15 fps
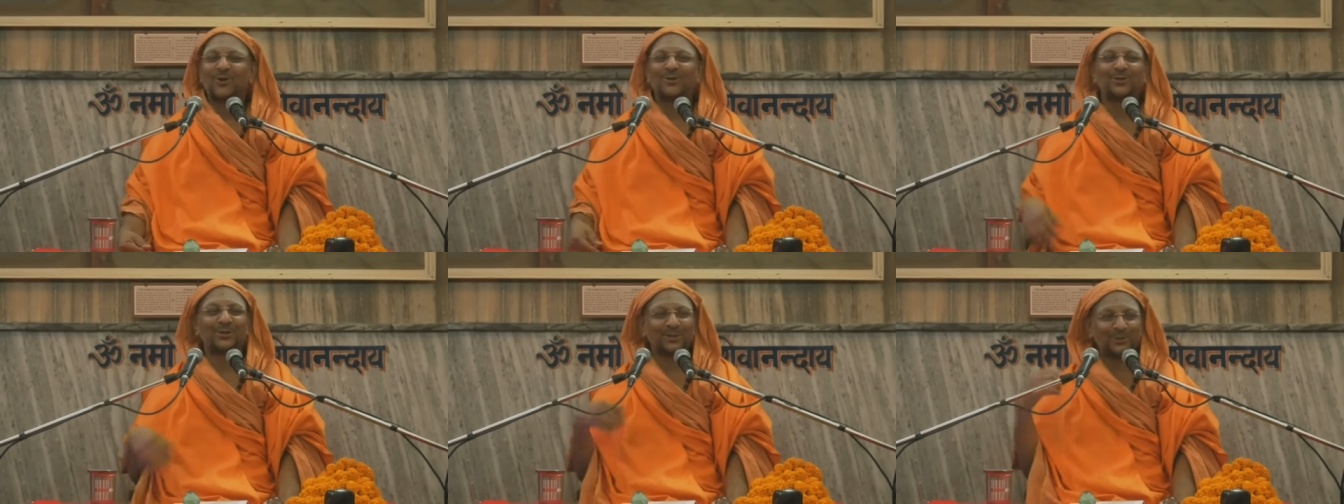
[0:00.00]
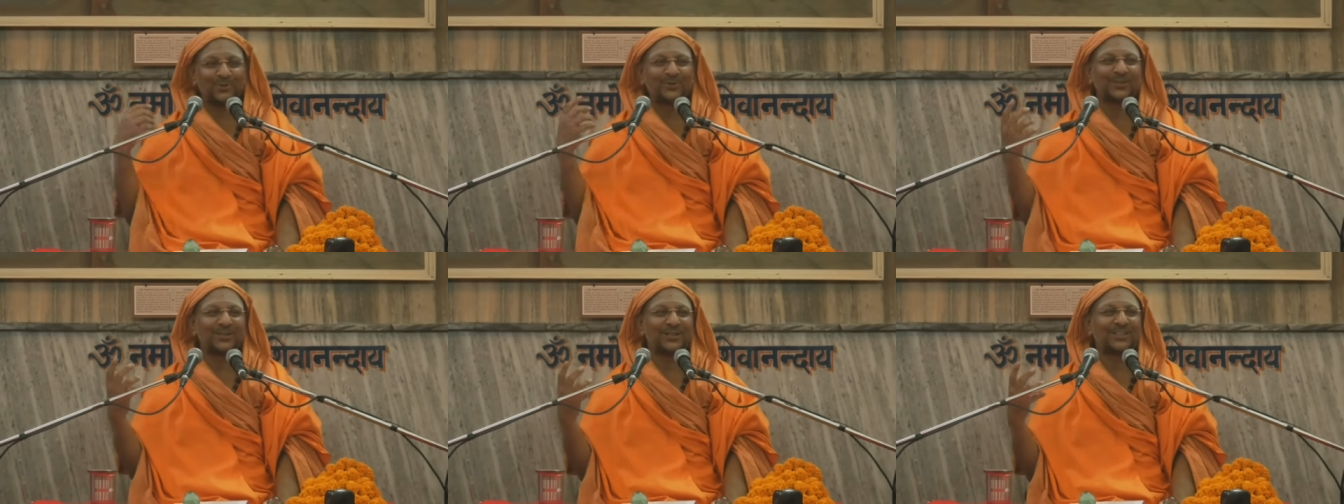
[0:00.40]
wanted
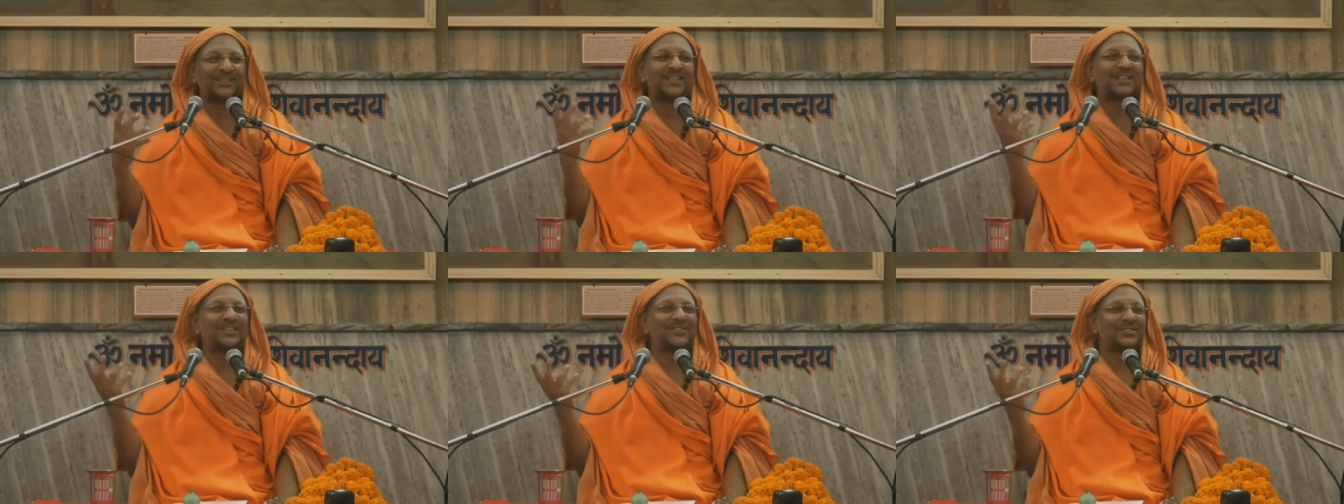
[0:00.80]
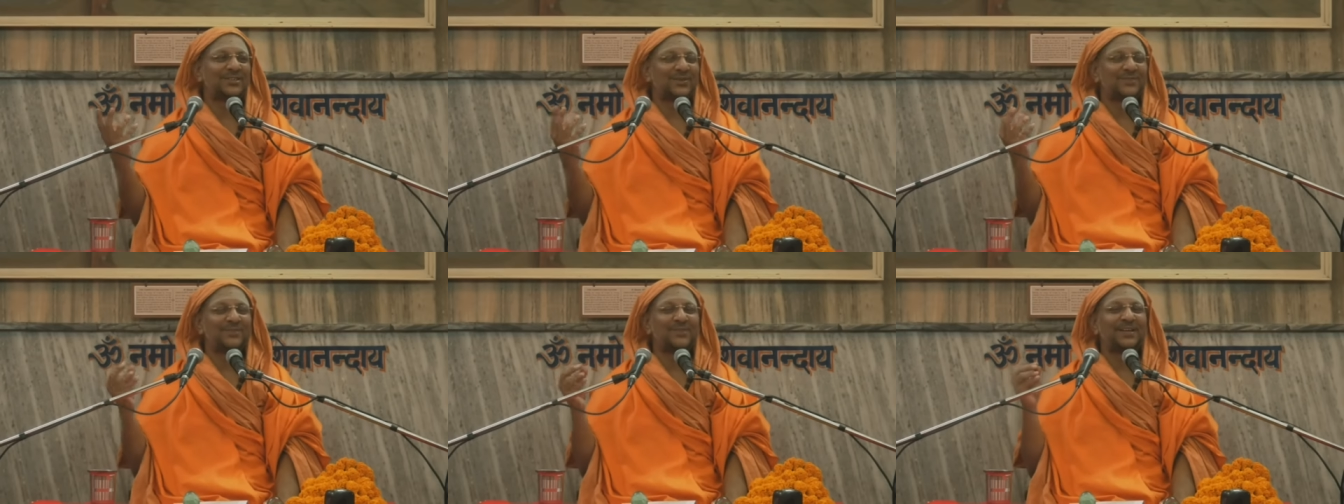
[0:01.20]
to teach
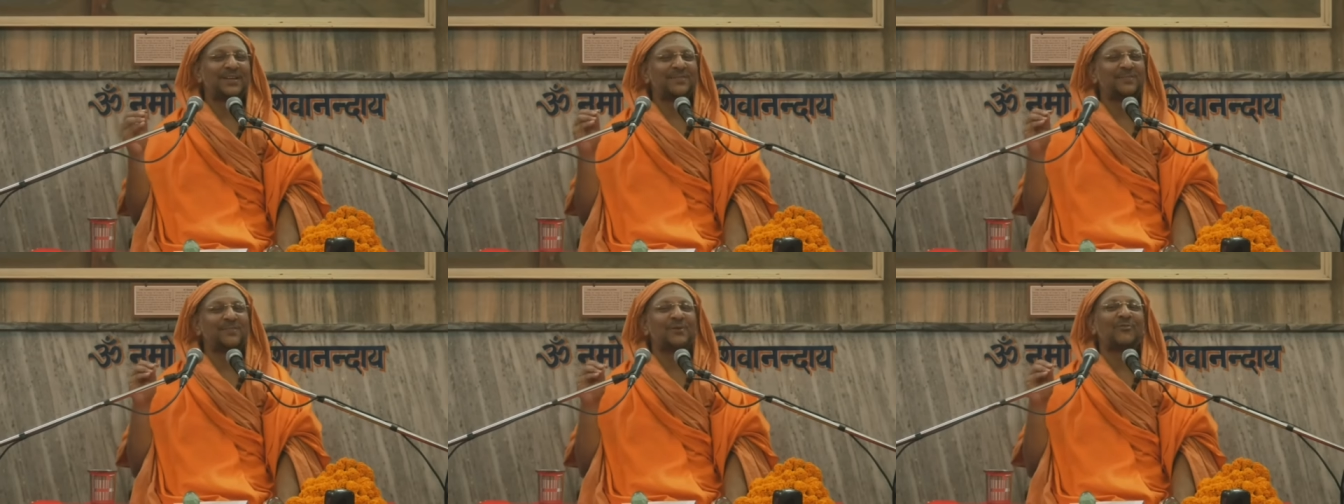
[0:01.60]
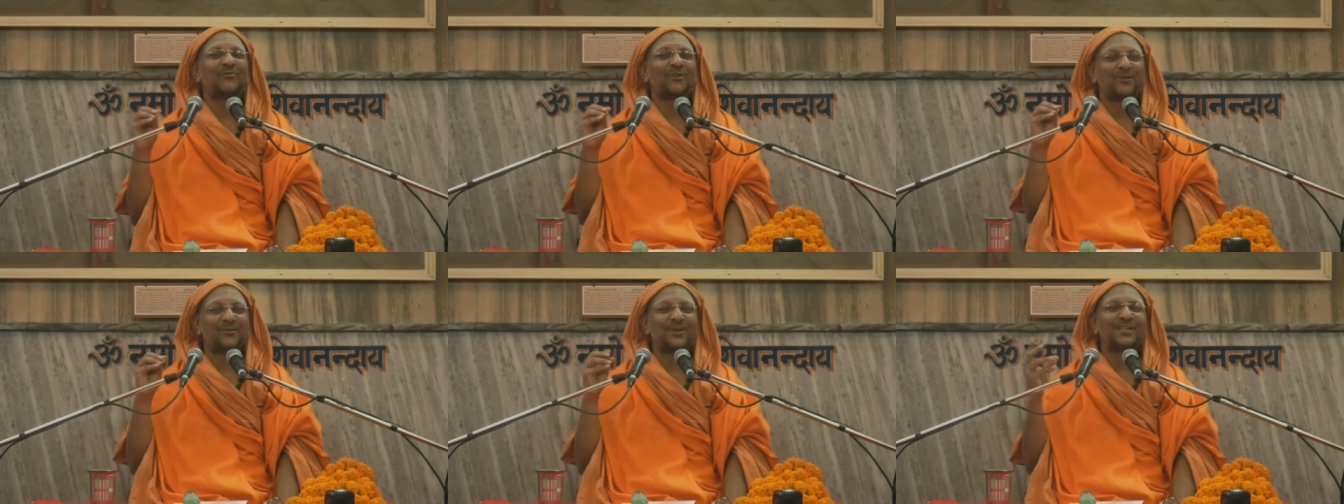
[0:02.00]
them by
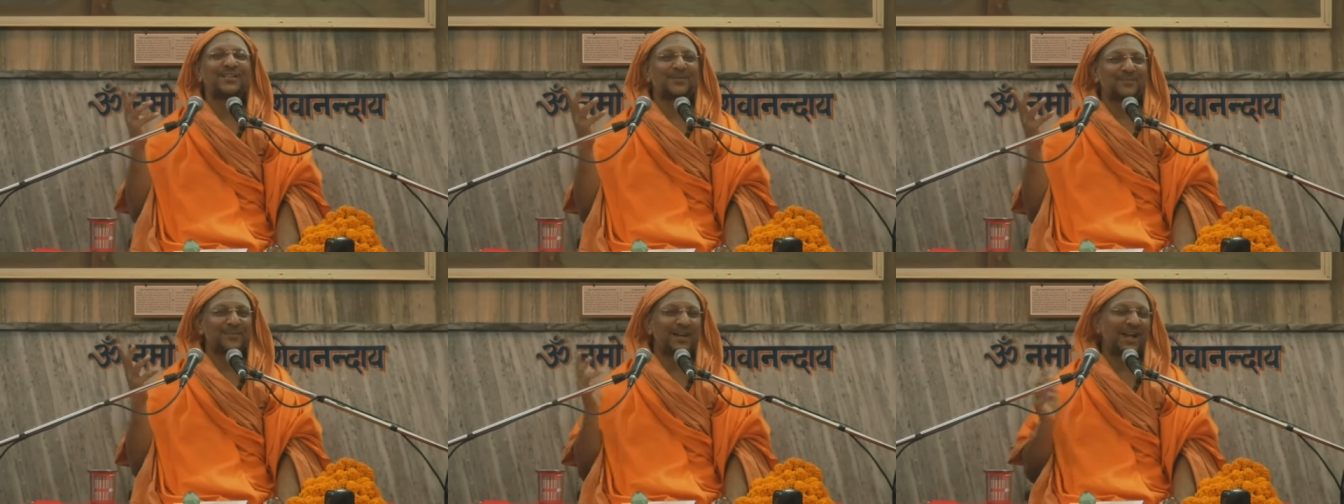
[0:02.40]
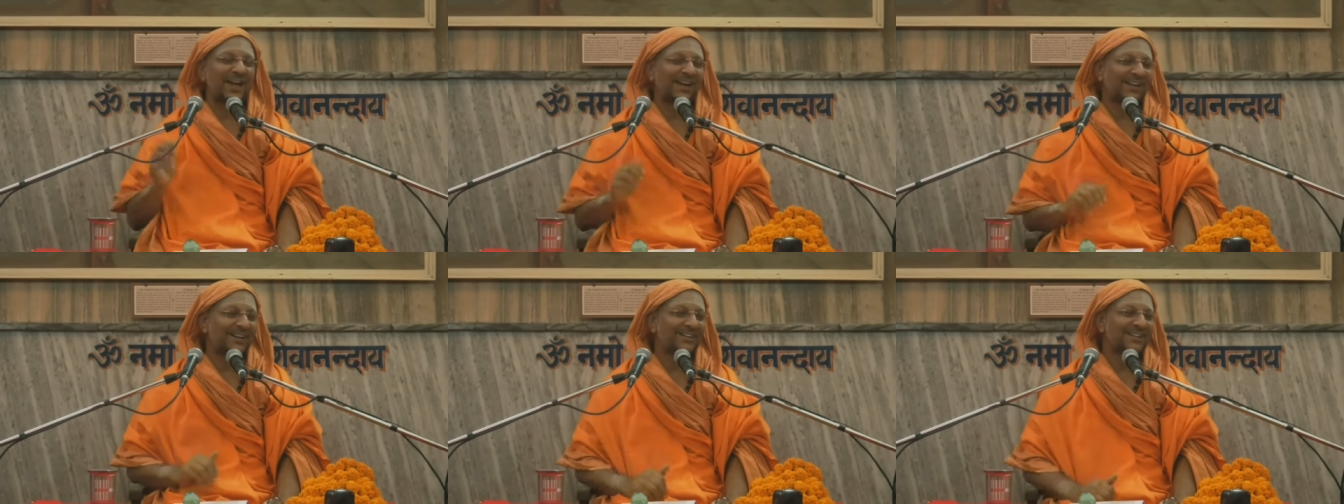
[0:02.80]
performing some
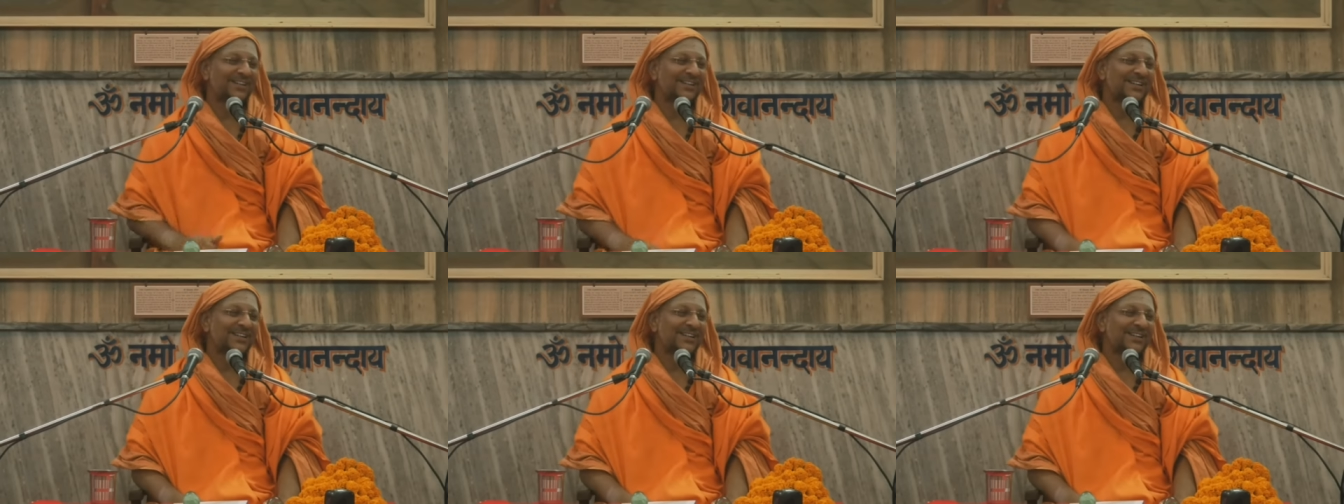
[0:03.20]
miracle.